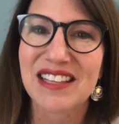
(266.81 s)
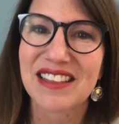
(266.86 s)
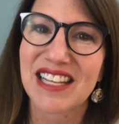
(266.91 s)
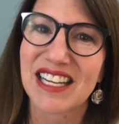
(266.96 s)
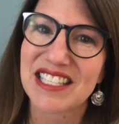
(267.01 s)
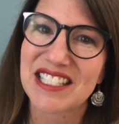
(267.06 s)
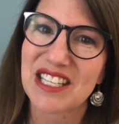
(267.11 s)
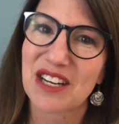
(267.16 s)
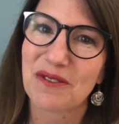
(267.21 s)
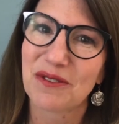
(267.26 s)

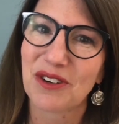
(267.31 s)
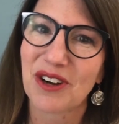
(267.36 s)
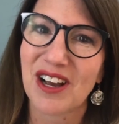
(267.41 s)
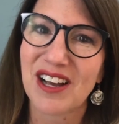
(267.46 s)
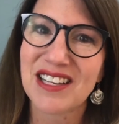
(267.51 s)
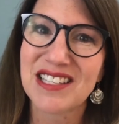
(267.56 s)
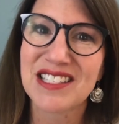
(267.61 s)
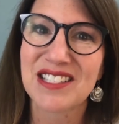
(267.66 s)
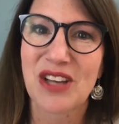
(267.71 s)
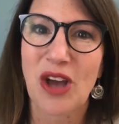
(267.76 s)
That's it for
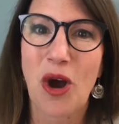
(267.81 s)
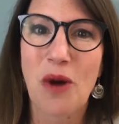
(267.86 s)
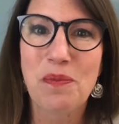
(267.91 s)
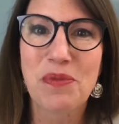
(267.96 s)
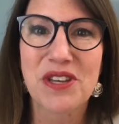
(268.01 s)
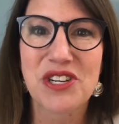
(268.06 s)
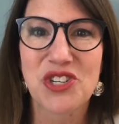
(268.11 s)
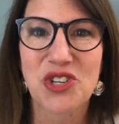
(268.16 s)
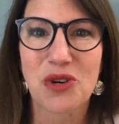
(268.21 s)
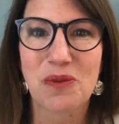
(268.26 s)
us.
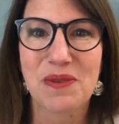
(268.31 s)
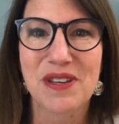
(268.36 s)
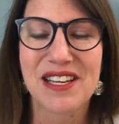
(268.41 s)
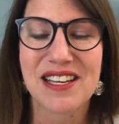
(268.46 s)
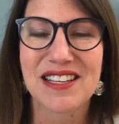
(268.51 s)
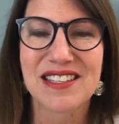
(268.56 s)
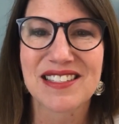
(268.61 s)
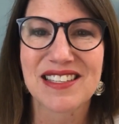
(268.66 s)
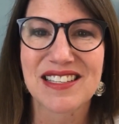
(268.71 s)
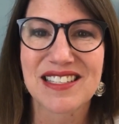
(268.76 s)
Hope that you're
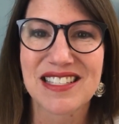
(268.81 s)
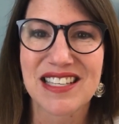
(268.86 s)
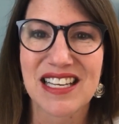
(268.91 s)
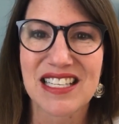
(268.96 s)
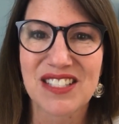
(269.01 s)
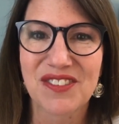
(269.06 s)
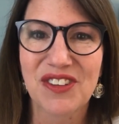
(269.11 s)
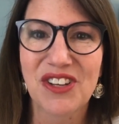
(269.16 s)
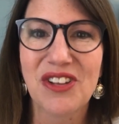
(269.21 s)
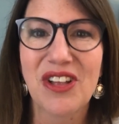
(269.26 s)
being
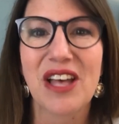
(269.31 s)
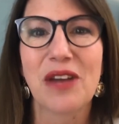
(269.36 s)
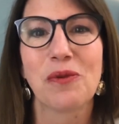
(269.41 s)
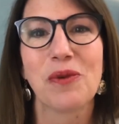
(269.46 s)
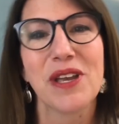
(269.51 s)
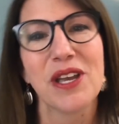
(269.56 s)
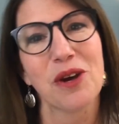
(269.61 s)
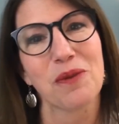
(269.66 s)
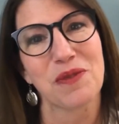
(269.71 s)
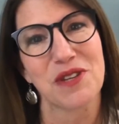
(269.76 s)
successful, and
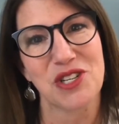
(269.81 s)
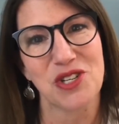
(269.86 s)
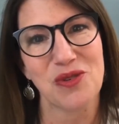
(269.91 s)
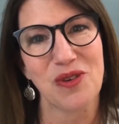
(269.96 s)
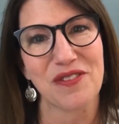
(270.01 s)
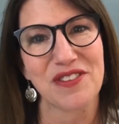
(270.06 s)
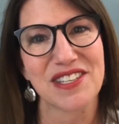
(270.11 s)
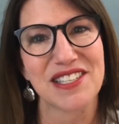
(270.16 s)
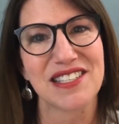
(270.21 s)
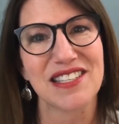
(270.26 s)
we hope that
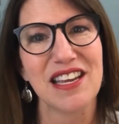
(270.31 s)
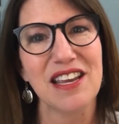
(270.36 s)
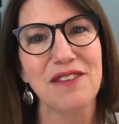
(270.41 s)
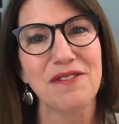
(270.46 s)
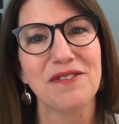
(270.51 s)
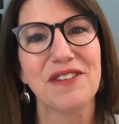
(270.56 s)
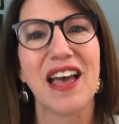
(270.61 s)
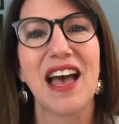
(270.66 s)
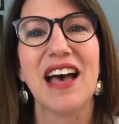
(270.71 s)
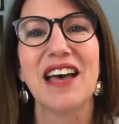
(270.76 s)
you have a
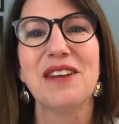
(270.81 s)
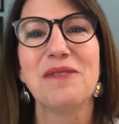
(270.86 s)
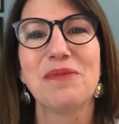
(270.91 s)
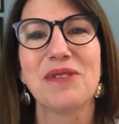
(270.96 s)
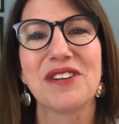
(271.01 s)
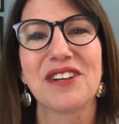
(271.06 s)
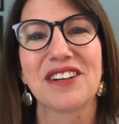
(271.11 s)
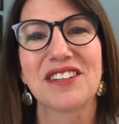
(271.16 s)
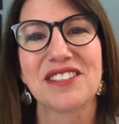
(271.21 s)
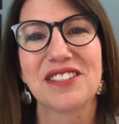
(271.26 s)
safe and
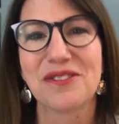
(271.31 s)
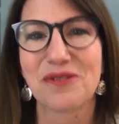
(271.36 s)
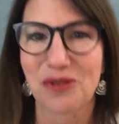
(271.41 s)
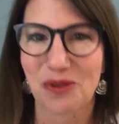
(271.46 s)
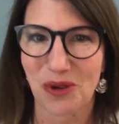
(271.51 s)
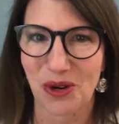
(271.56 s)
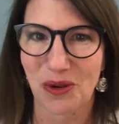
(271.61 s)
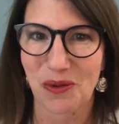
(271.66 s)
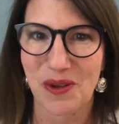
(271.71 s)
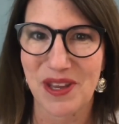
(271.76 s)
productive productive
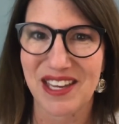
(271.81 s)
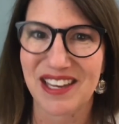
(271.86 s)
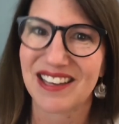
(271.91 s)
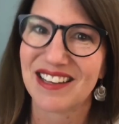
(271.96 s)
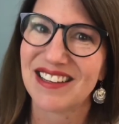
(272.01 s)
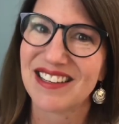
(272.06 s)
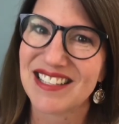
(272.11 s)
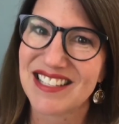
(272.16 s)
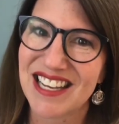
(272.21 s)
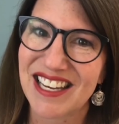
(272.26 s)
work week.
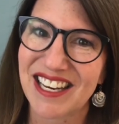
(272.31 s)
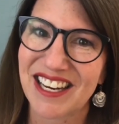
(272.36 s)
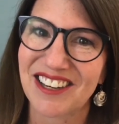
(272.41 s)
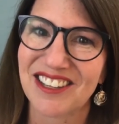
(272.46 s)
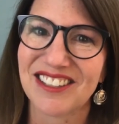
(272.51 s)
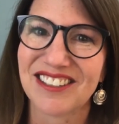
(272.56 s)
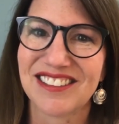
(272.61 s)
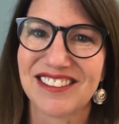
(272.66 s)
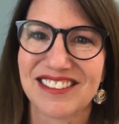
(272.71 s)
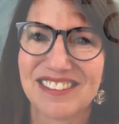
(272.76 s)
Take
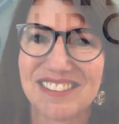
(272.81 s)
care.